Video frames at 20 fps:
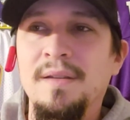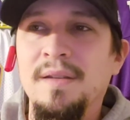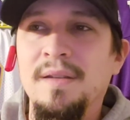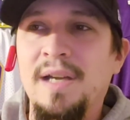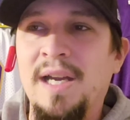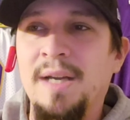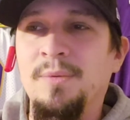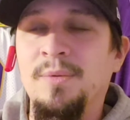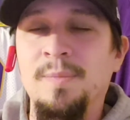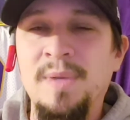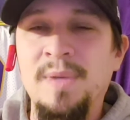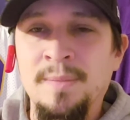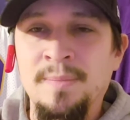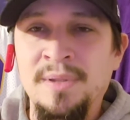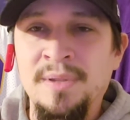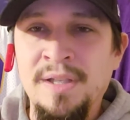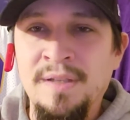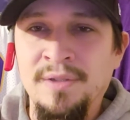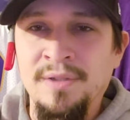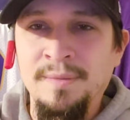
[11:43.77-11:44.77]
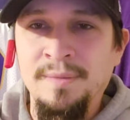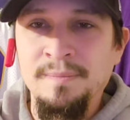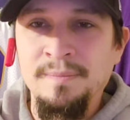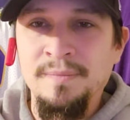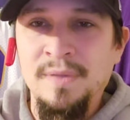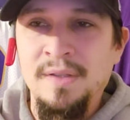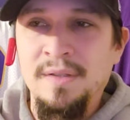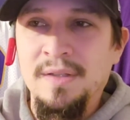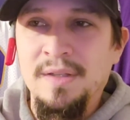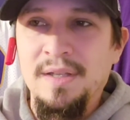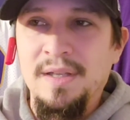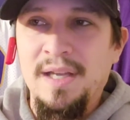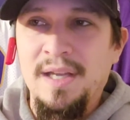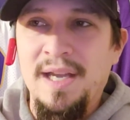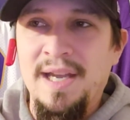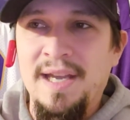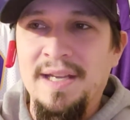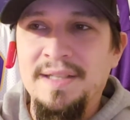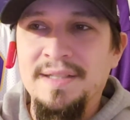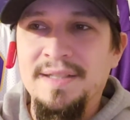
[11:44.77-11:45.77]
I will be a believer.
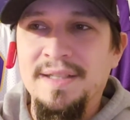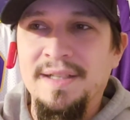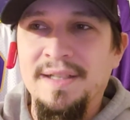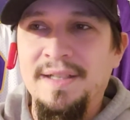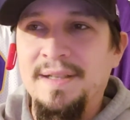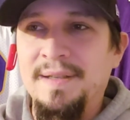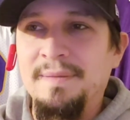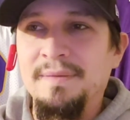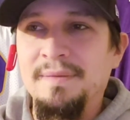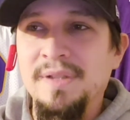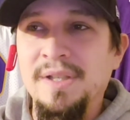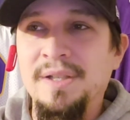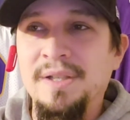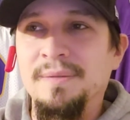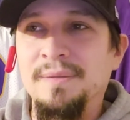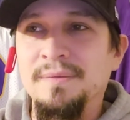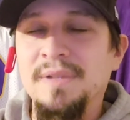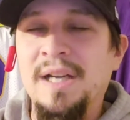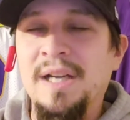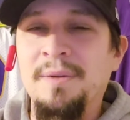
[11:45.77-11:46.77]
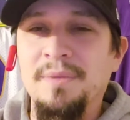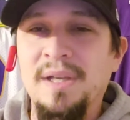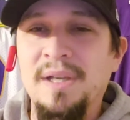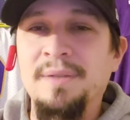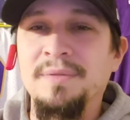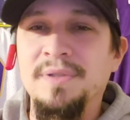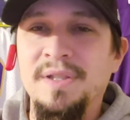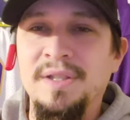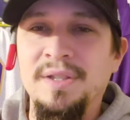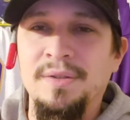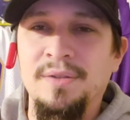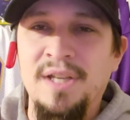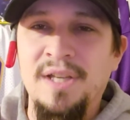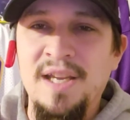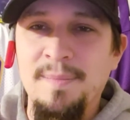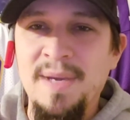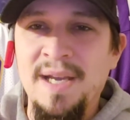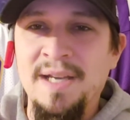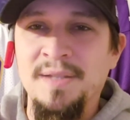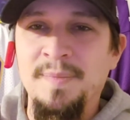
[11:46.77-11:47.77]
And, I'll still
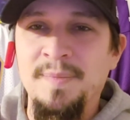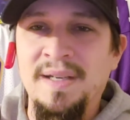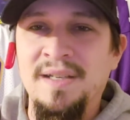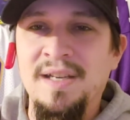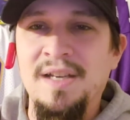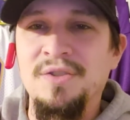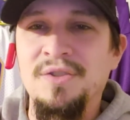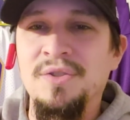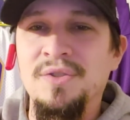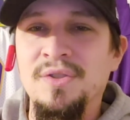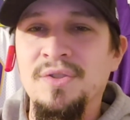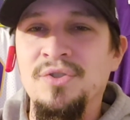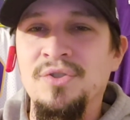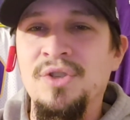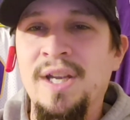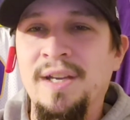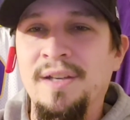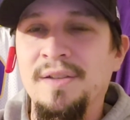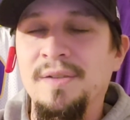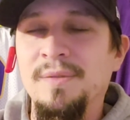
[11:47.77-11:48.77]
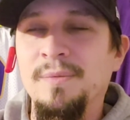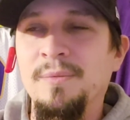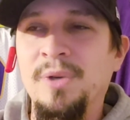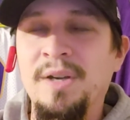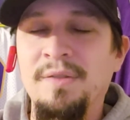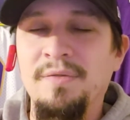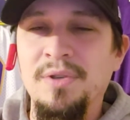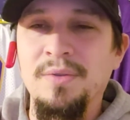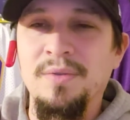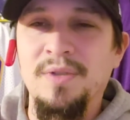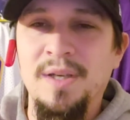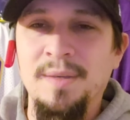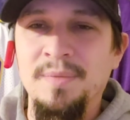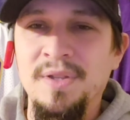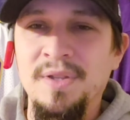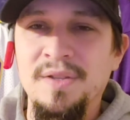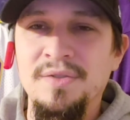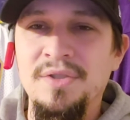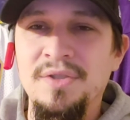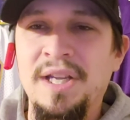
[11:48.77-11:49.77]
keep expectations in check. Whenever you come
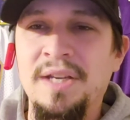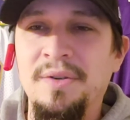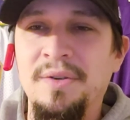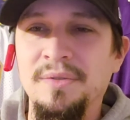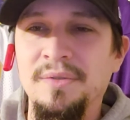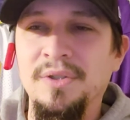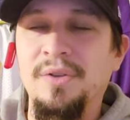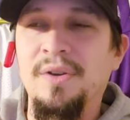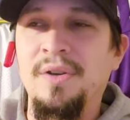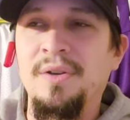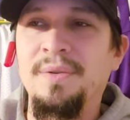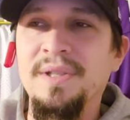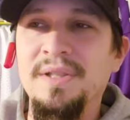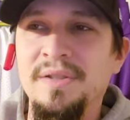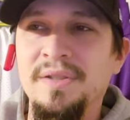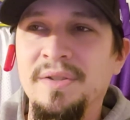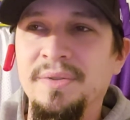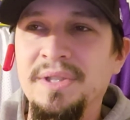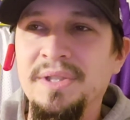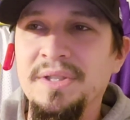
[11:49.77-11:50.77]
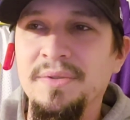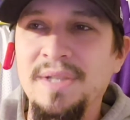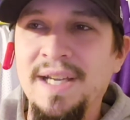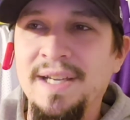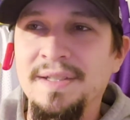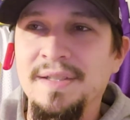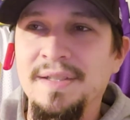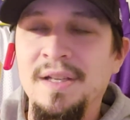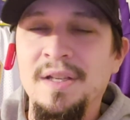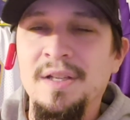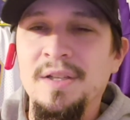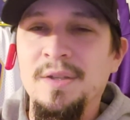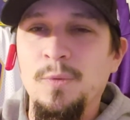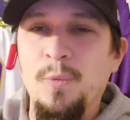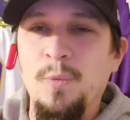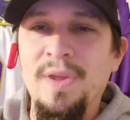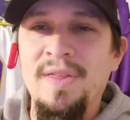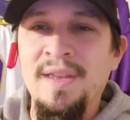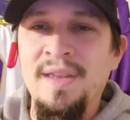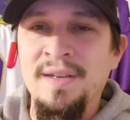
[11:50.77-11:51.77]
to this channel, you're always going to get
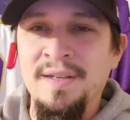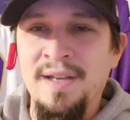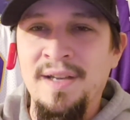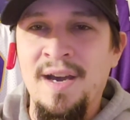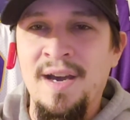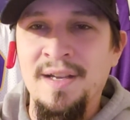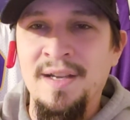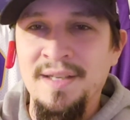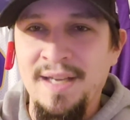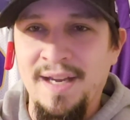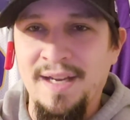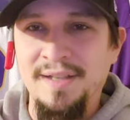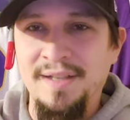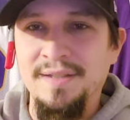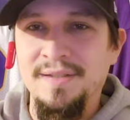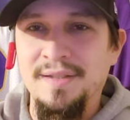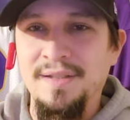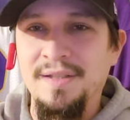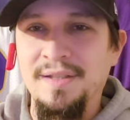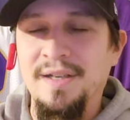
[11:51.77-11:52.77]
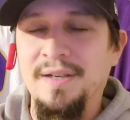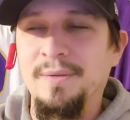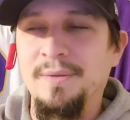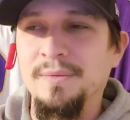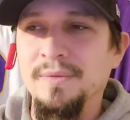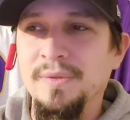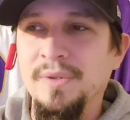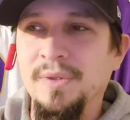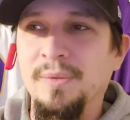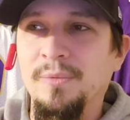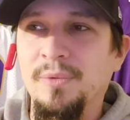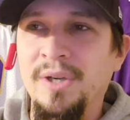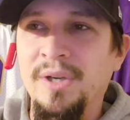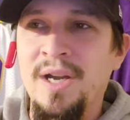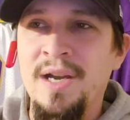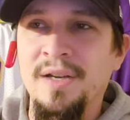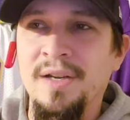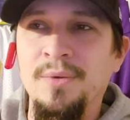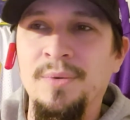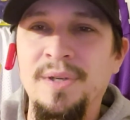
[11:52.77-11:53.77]
within context. You know, we're
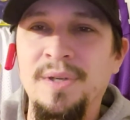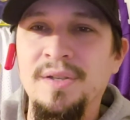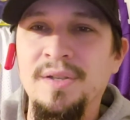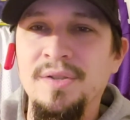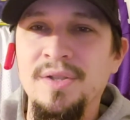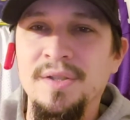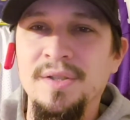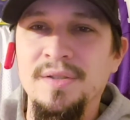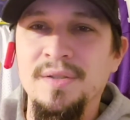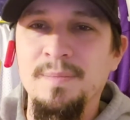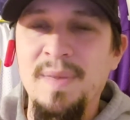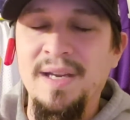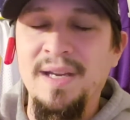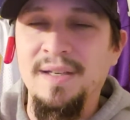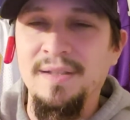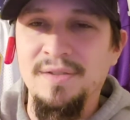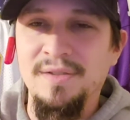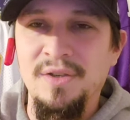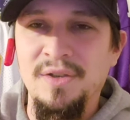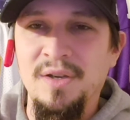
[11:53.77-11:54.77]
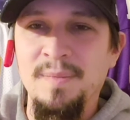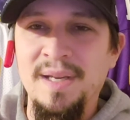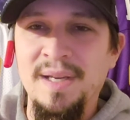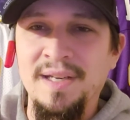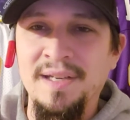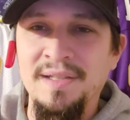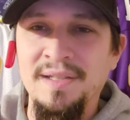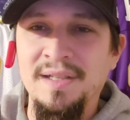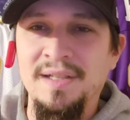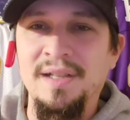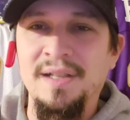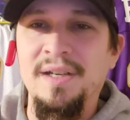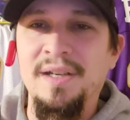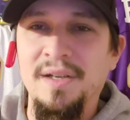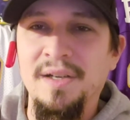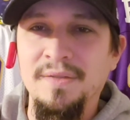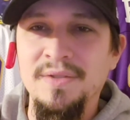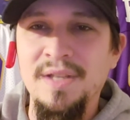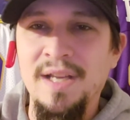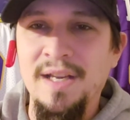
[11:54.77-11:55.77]
not going to just start making
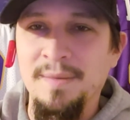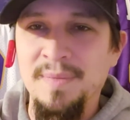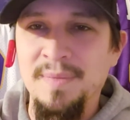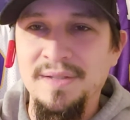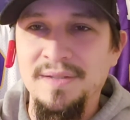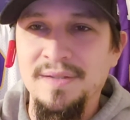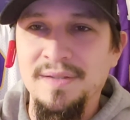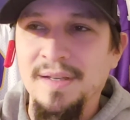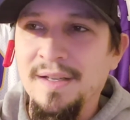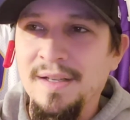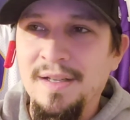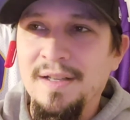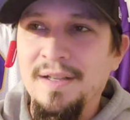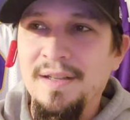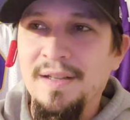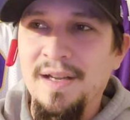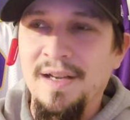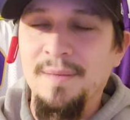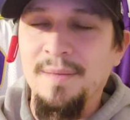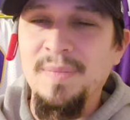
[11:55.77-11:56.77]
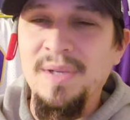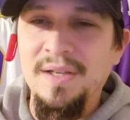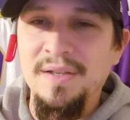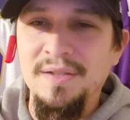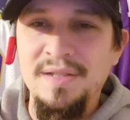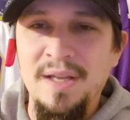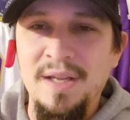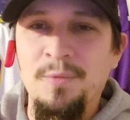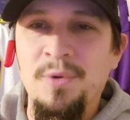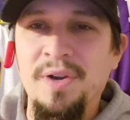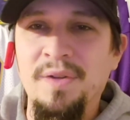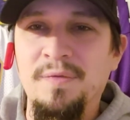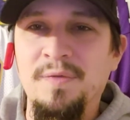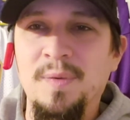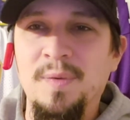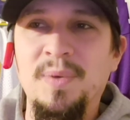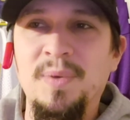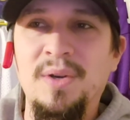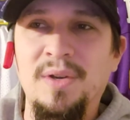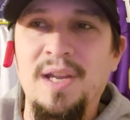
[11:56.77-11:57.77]
declarative statements because they won a
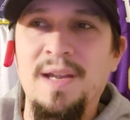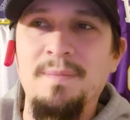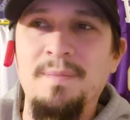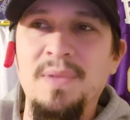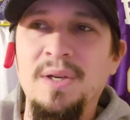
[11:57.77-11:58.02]
football game.